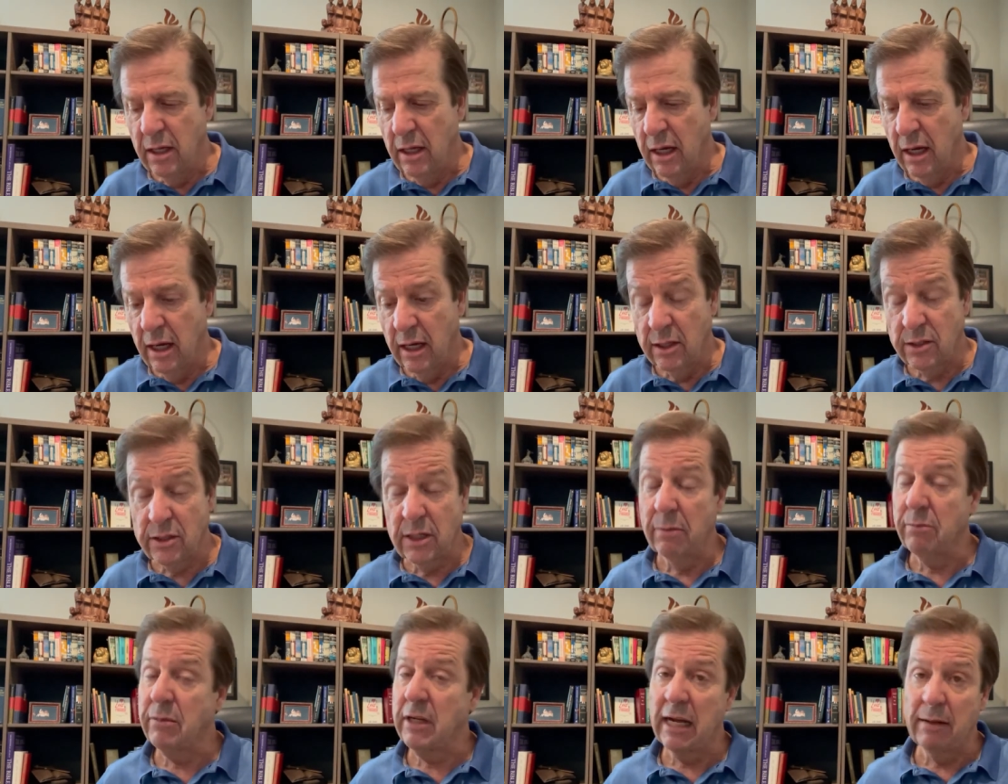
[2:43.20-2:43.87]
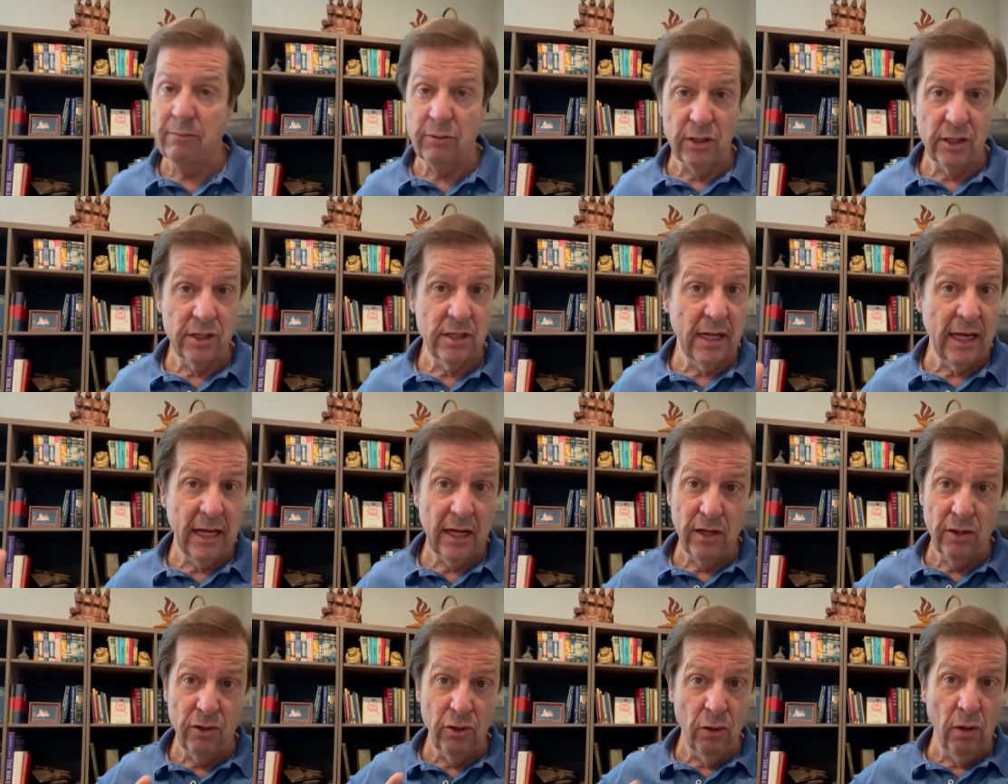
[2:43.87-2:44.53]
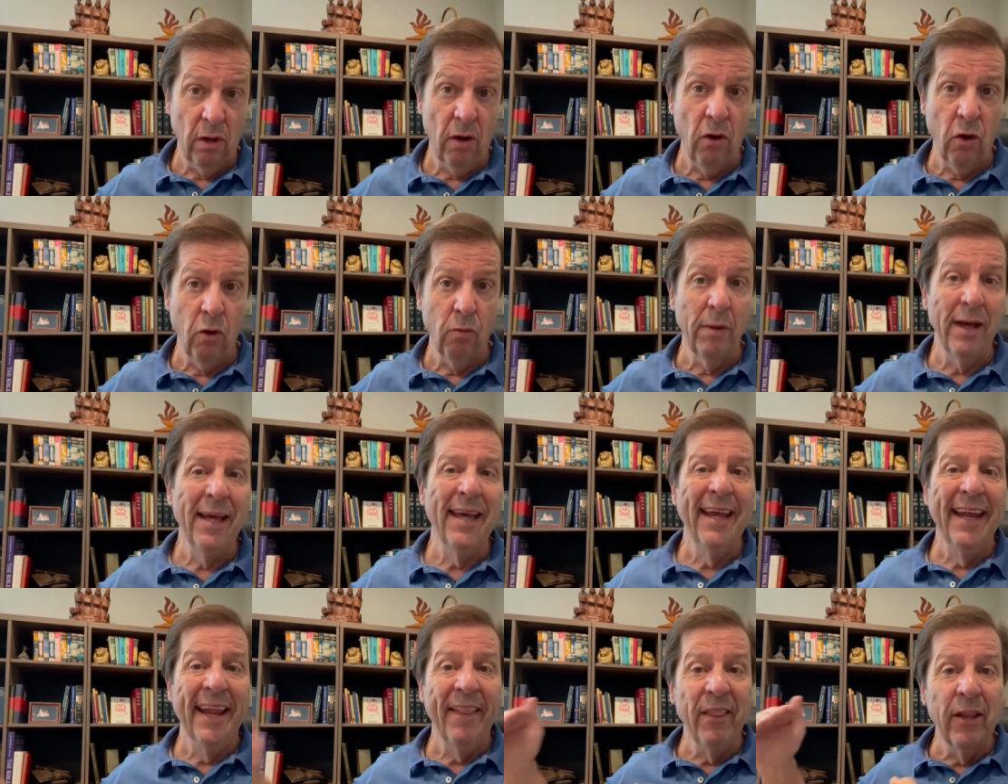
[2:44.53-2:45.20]
Uh, sometimes it's taking you home.
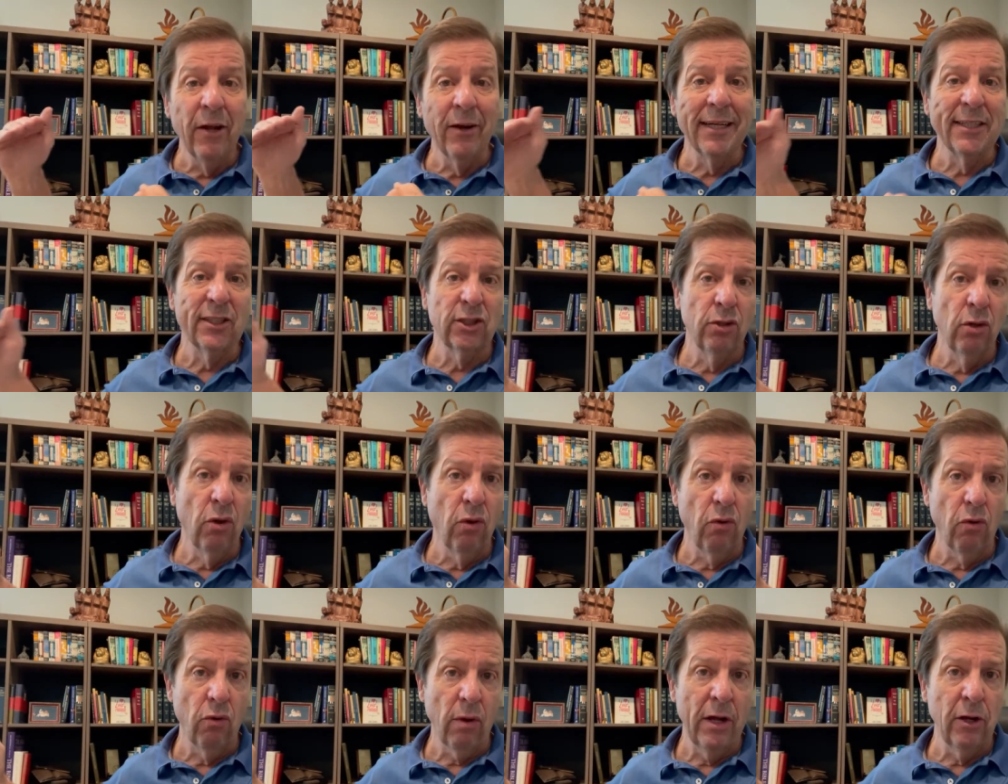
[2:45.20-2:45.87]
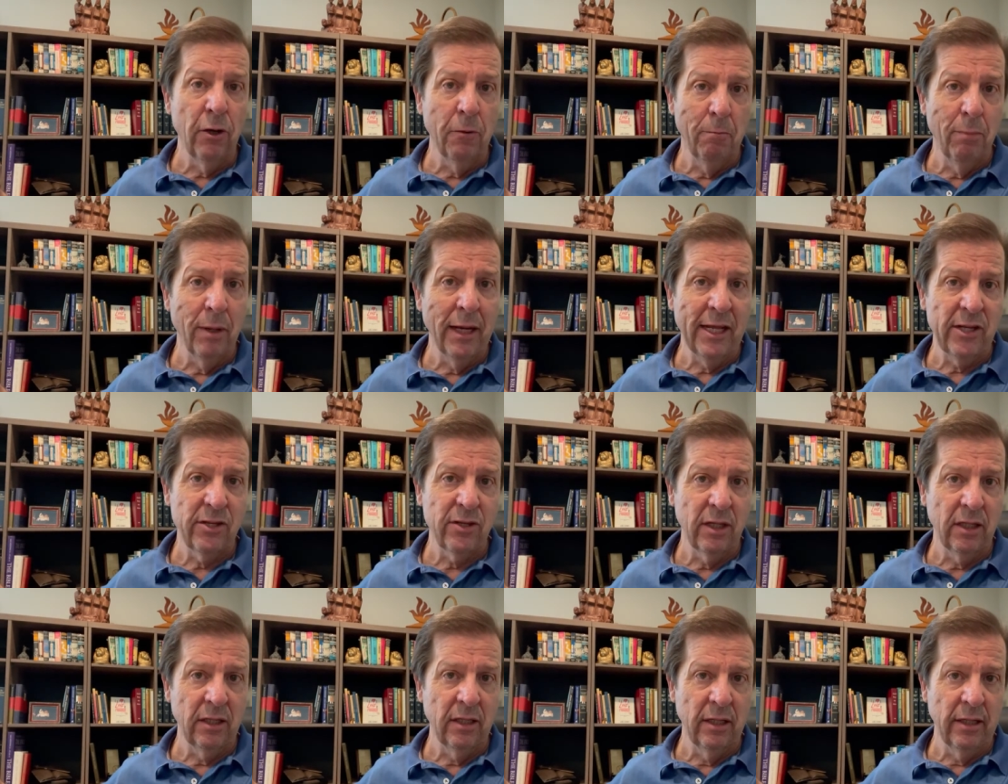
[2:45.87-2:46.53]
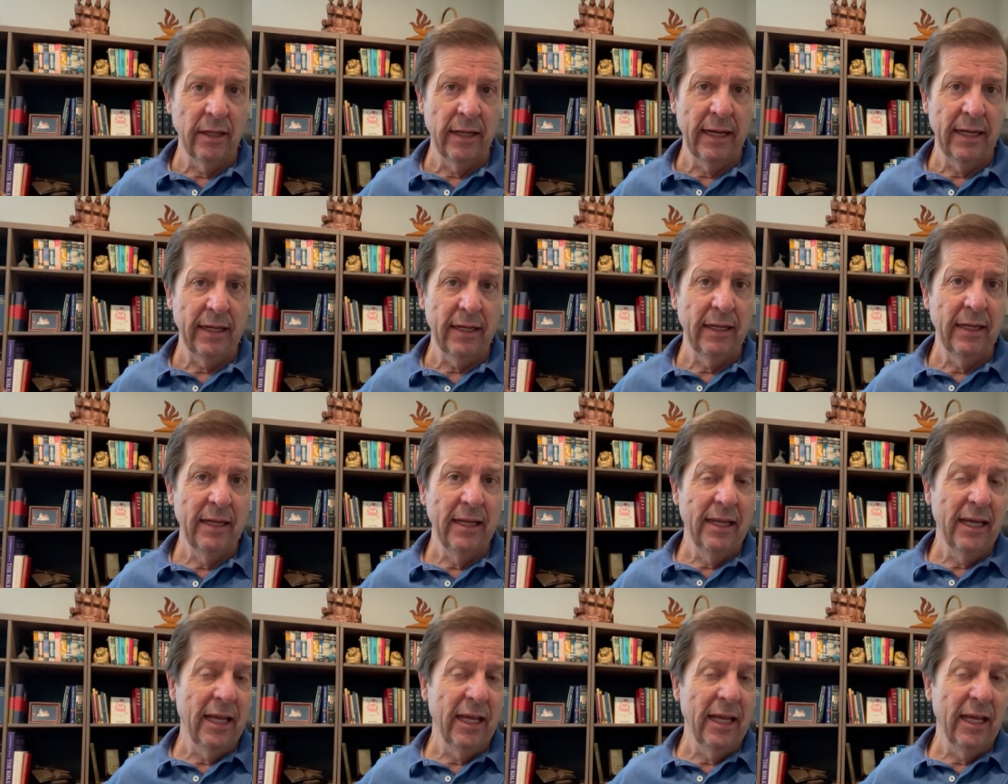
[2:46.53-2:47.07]
There is no greater blessing than that.